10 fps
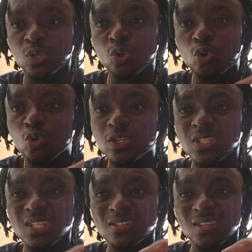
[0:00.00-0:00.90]

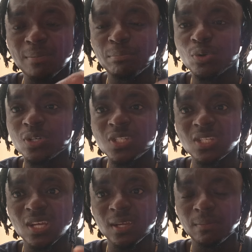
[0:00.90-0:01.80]
God
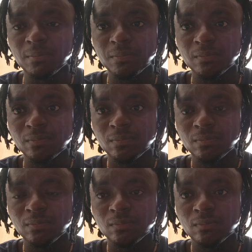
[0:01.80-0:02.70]
disappointed
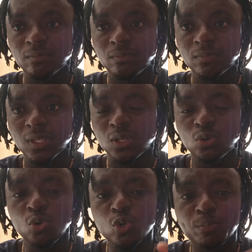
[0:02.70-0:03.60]

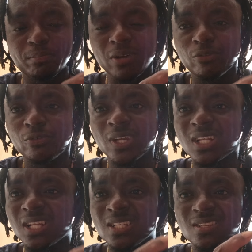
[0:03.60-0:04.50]
them. God
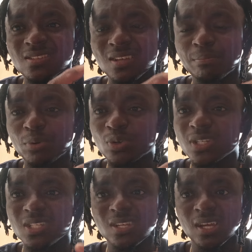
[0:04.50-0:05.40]
perfectly
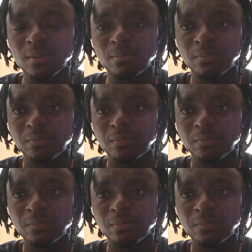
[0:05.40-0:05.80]
disappointed them.